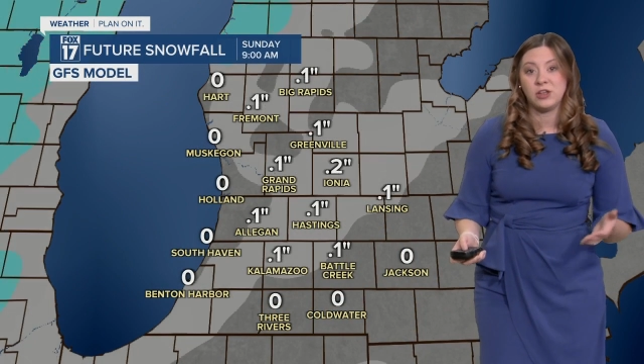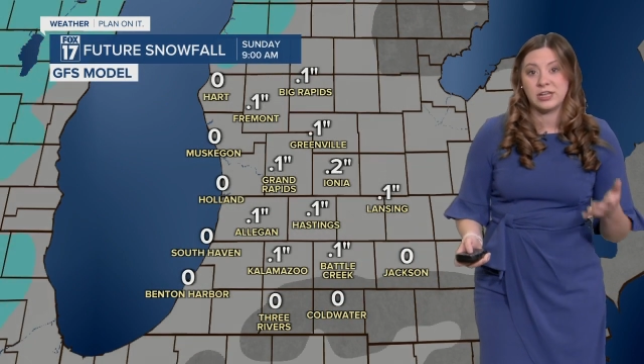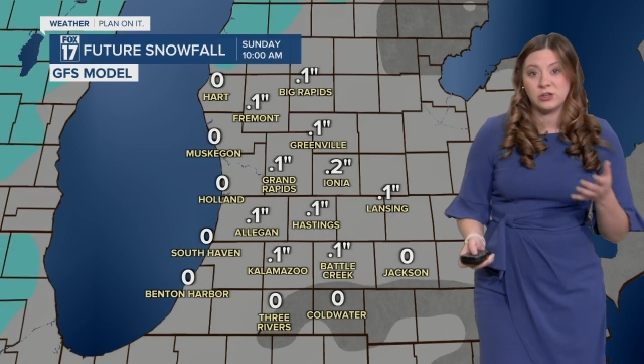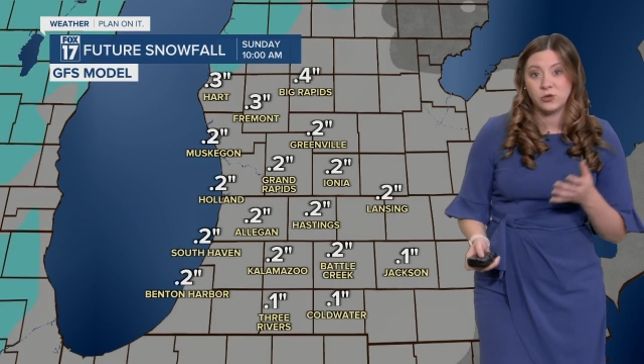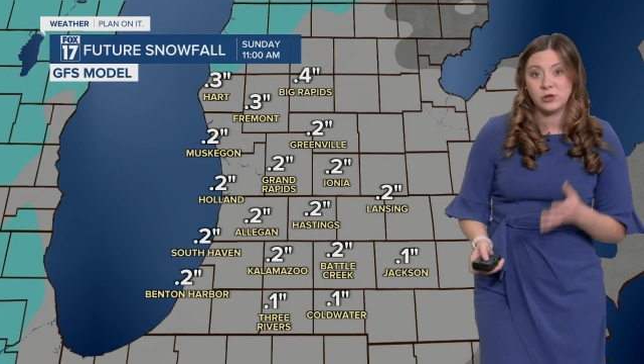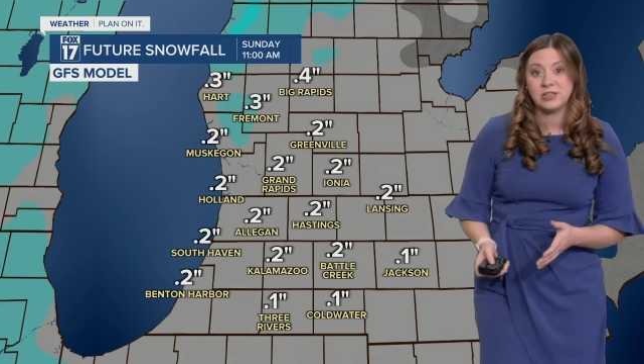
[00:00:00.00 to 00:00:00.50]

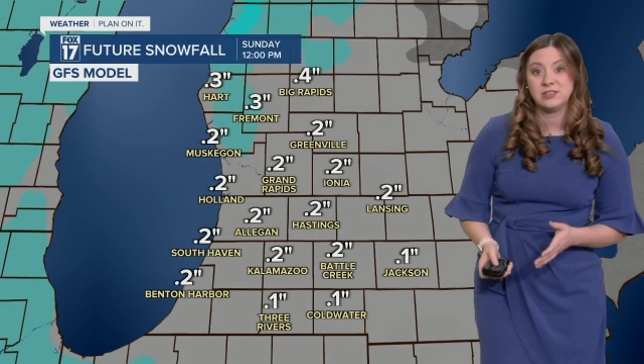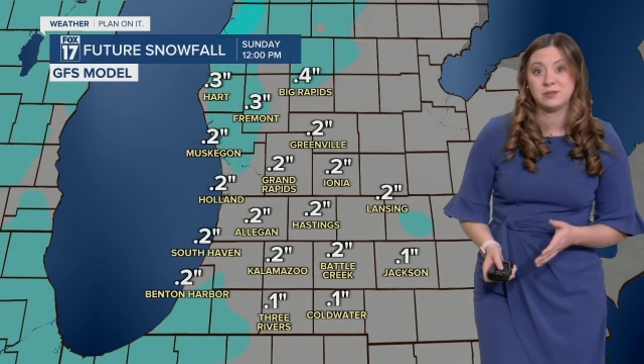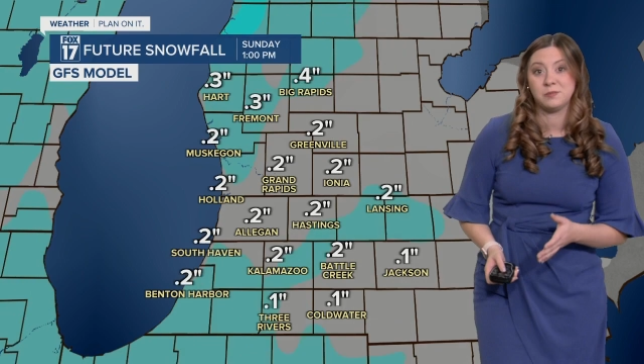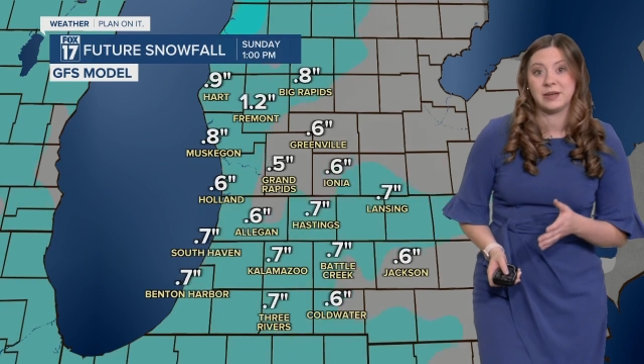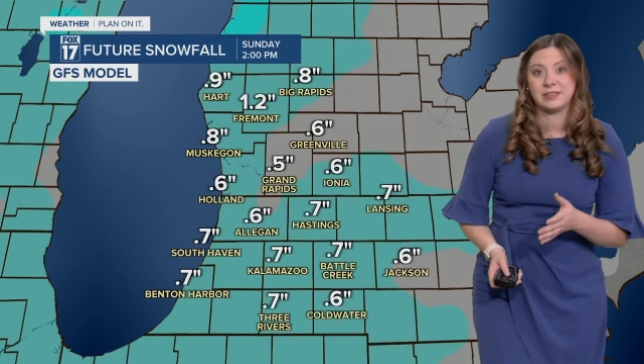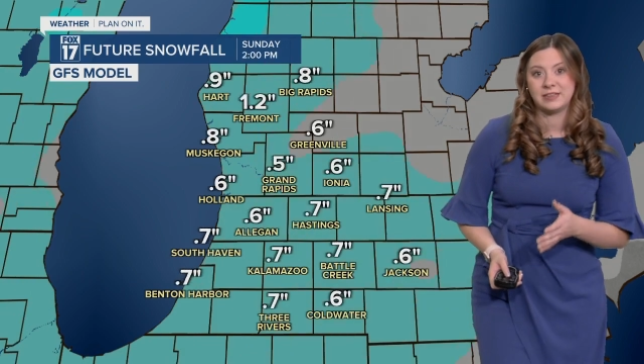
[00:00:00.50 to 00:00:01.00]

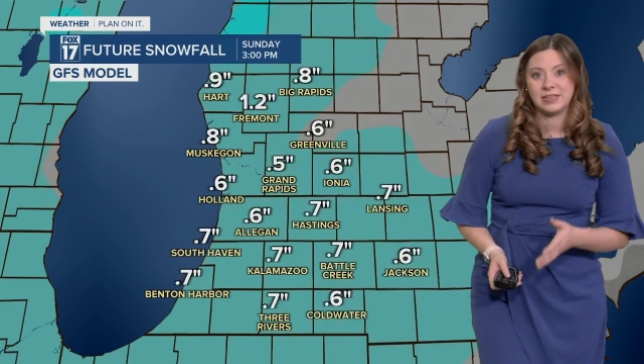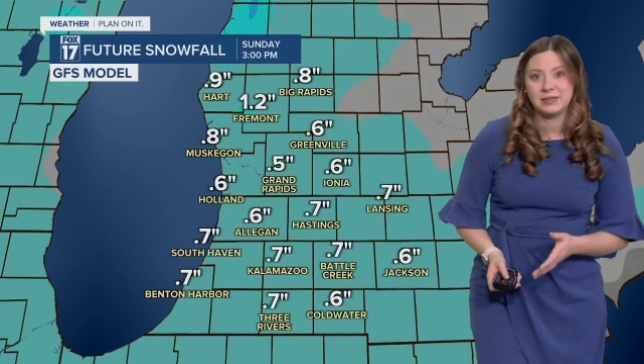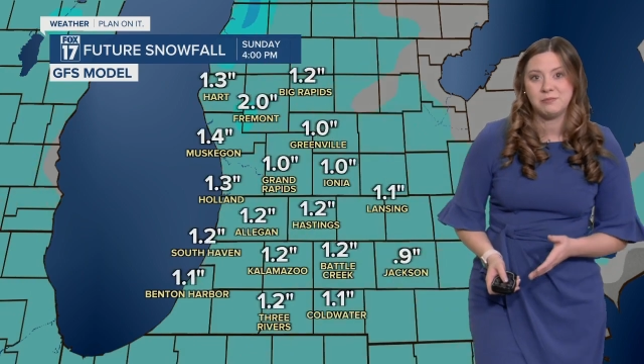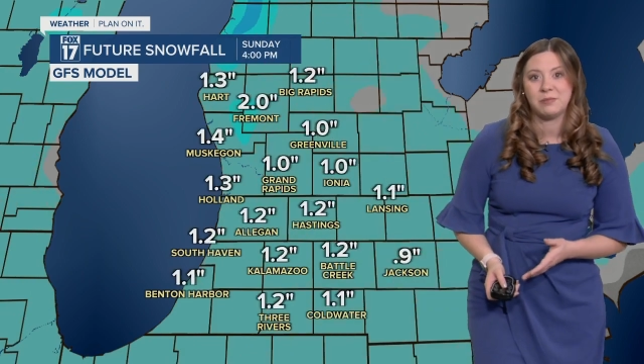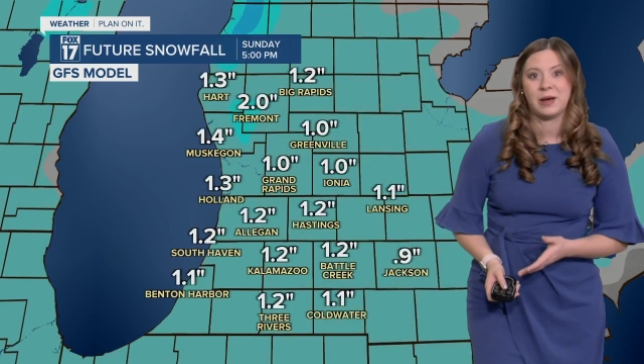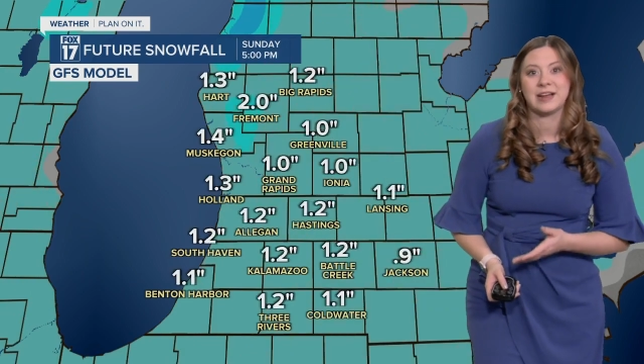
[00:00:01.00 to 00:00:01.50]
increase
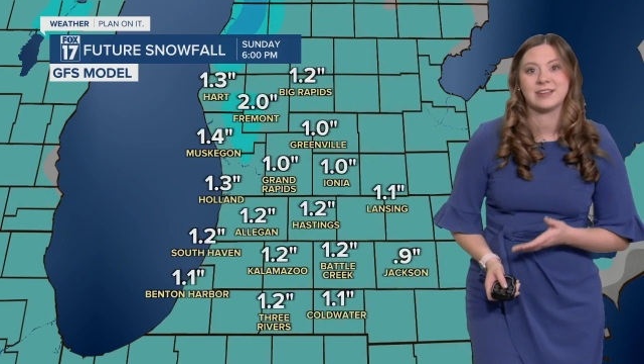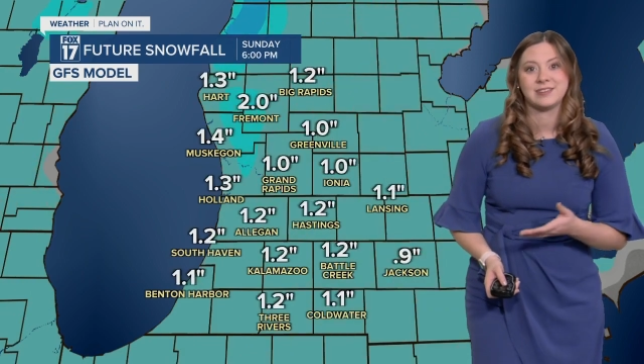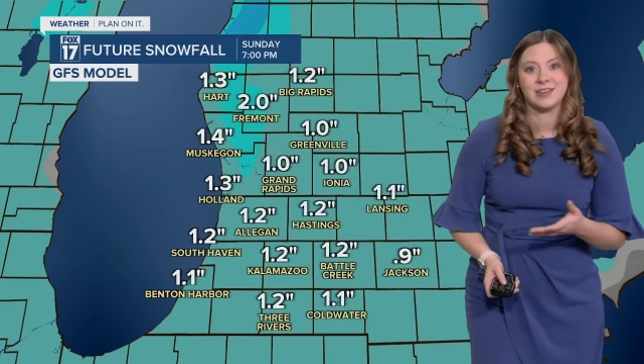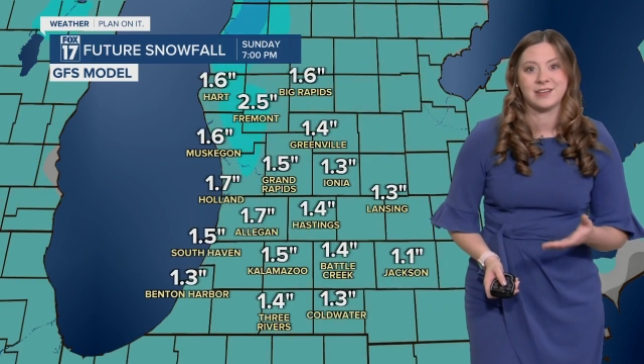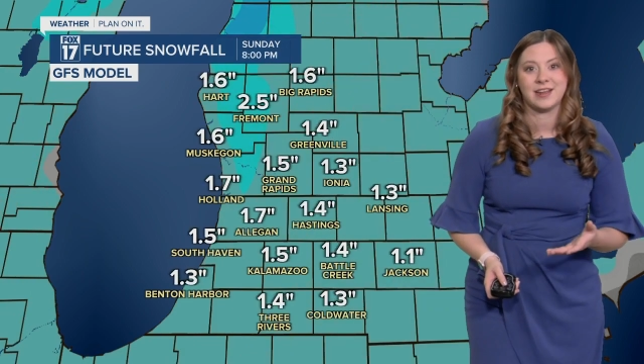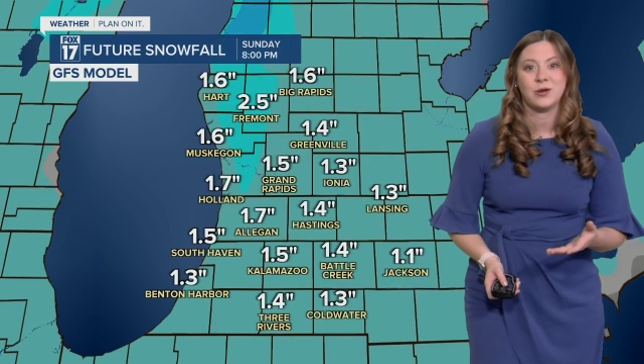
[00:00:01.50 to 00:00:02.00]
mainly by
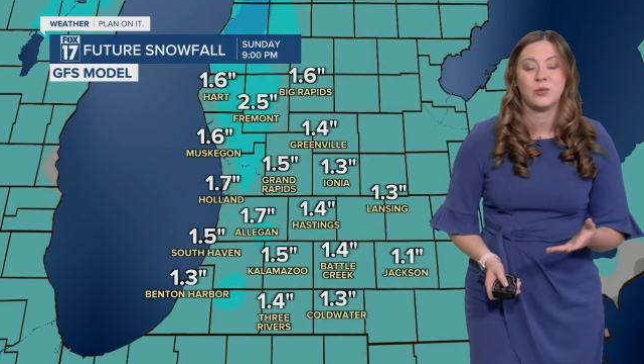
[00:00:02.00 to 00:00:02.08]
Sunday.